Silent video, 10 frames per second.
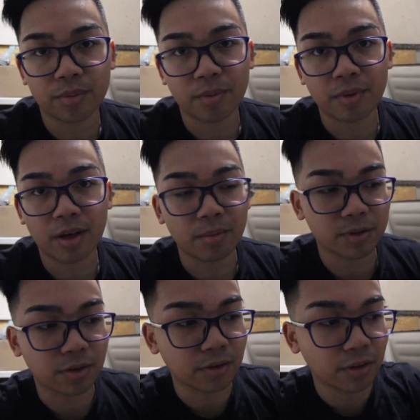But me, I'm
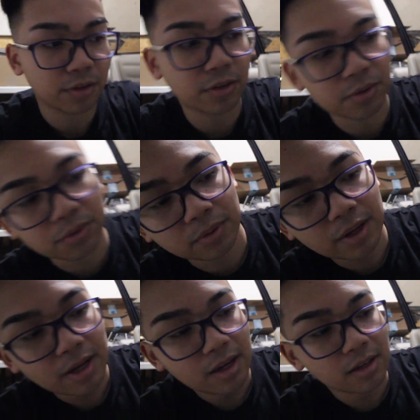just gonna look through
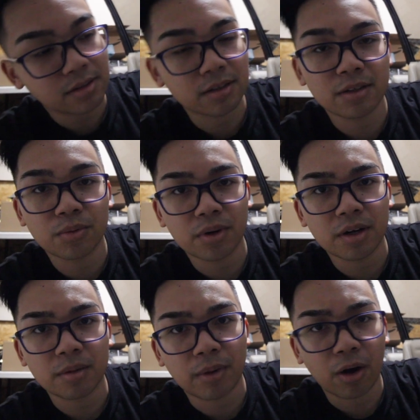and see
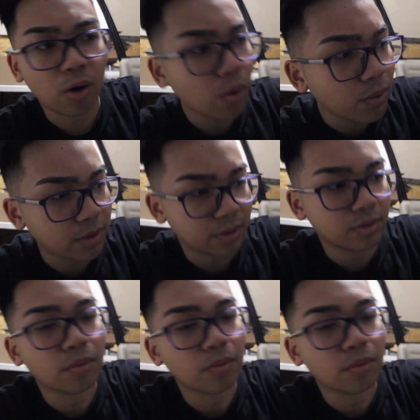where my old